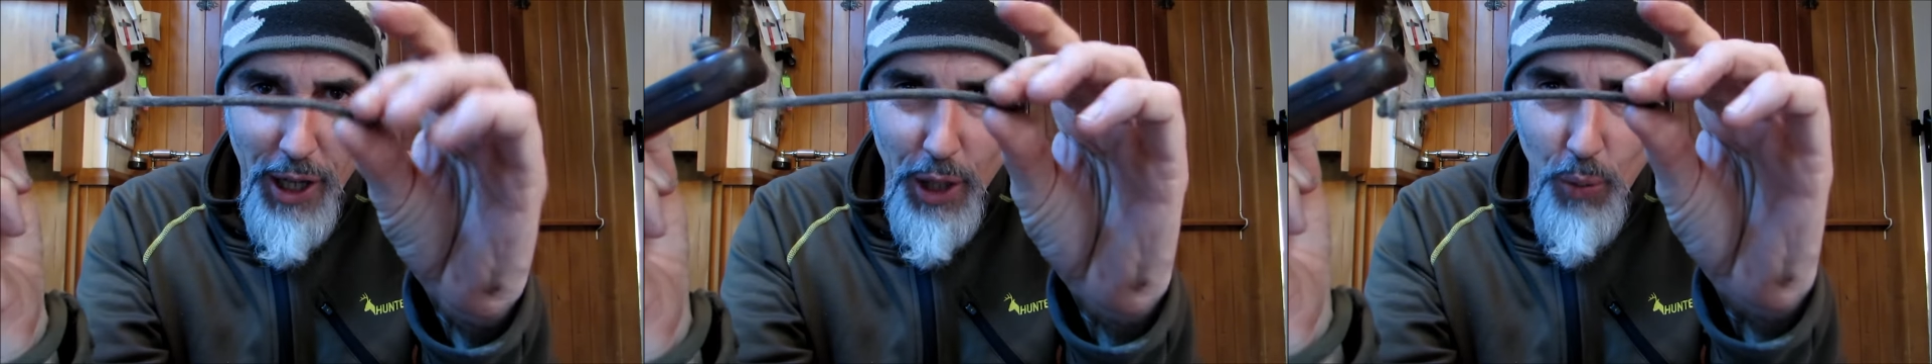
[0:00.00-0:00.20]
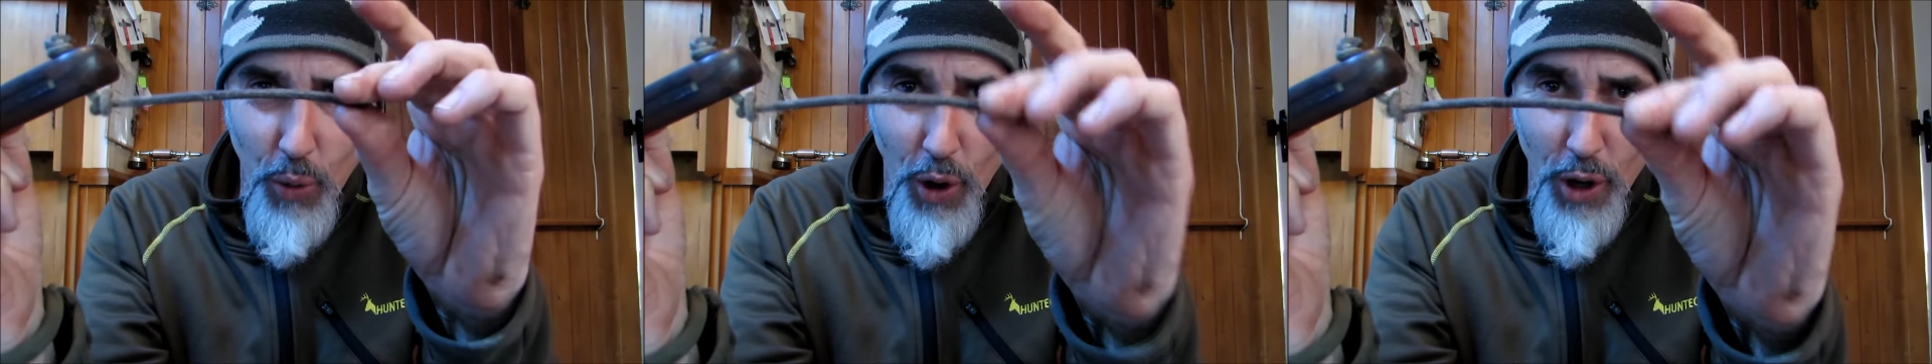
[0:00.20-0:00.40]
end,
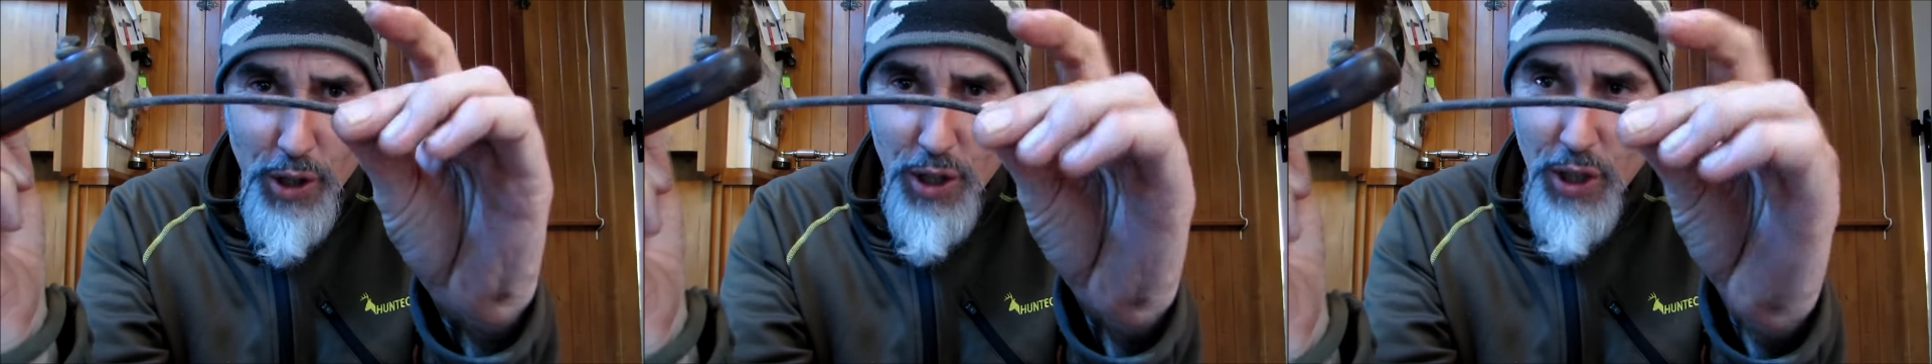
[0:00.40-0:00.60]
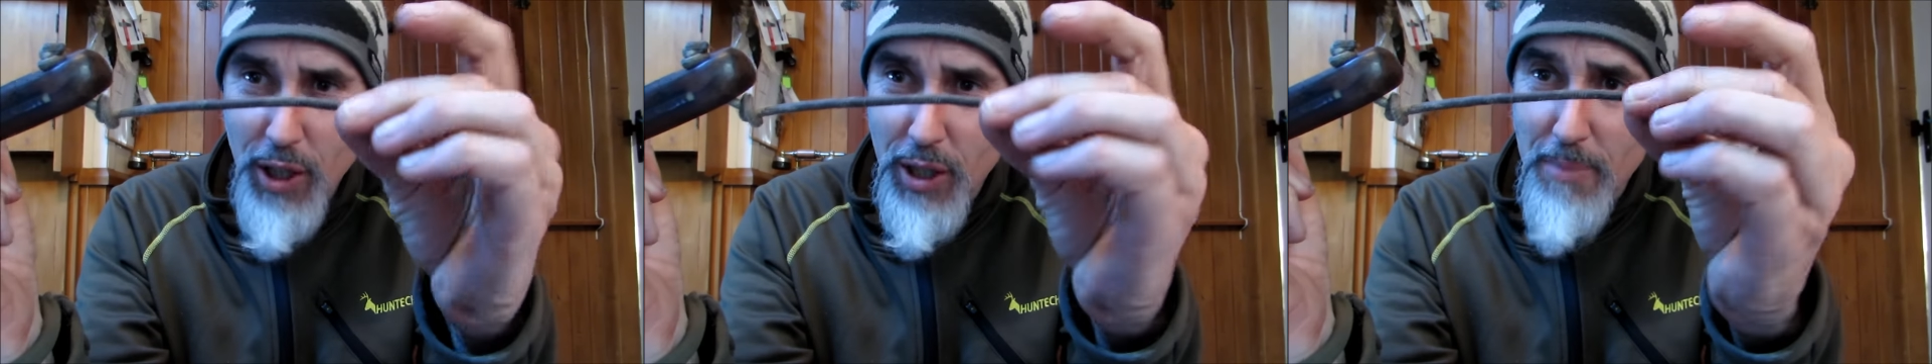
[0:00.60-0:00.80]

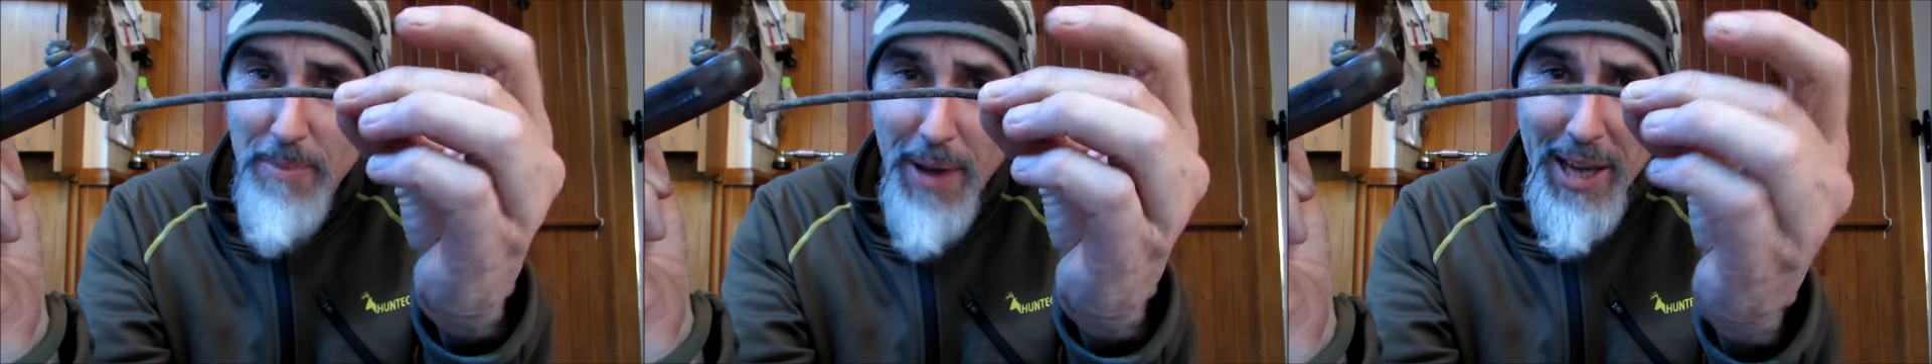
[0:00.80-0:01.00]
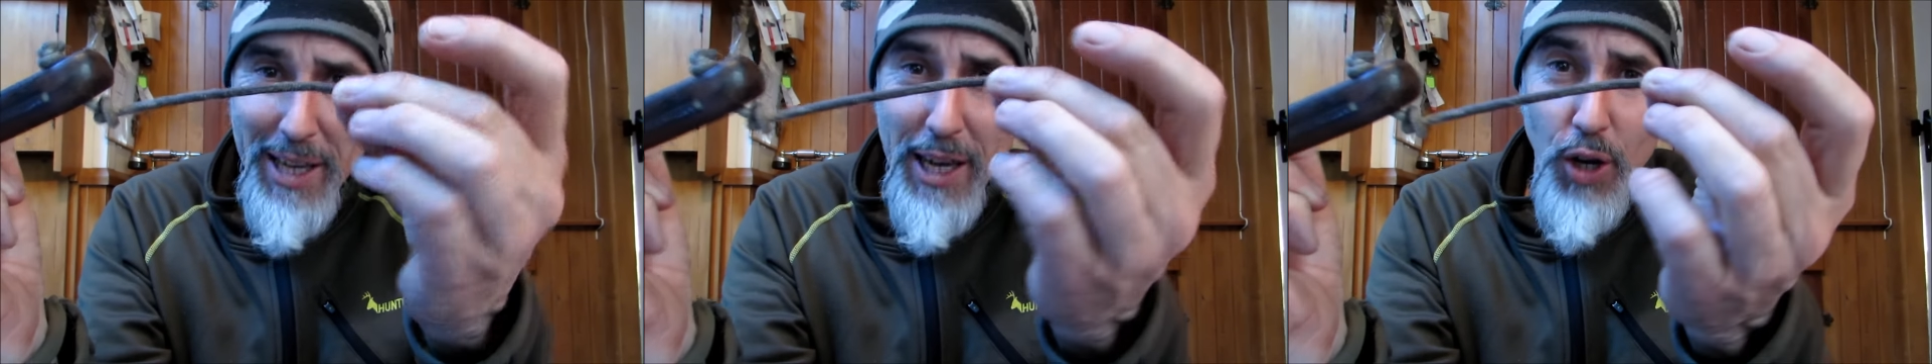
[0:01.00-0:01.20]
otherwise it
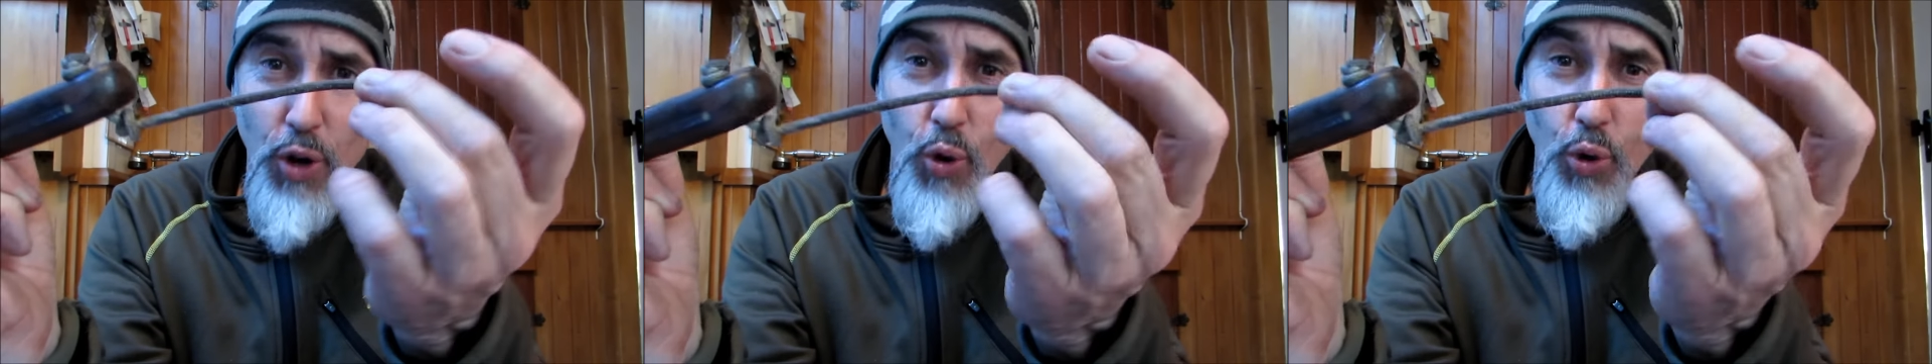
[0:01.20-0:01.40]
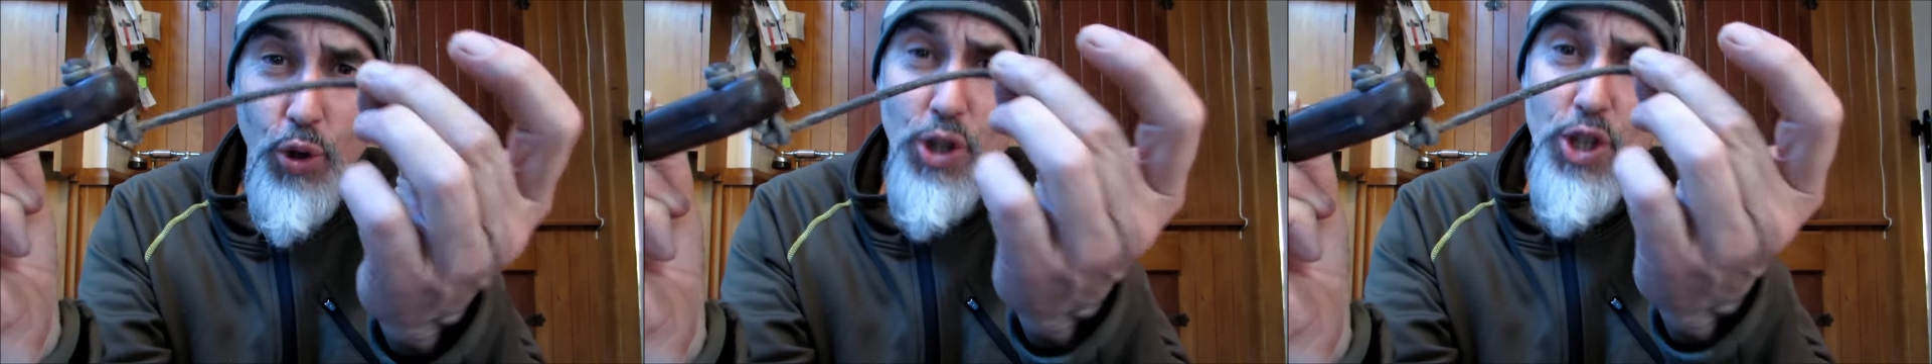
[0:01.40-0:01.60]
may get caught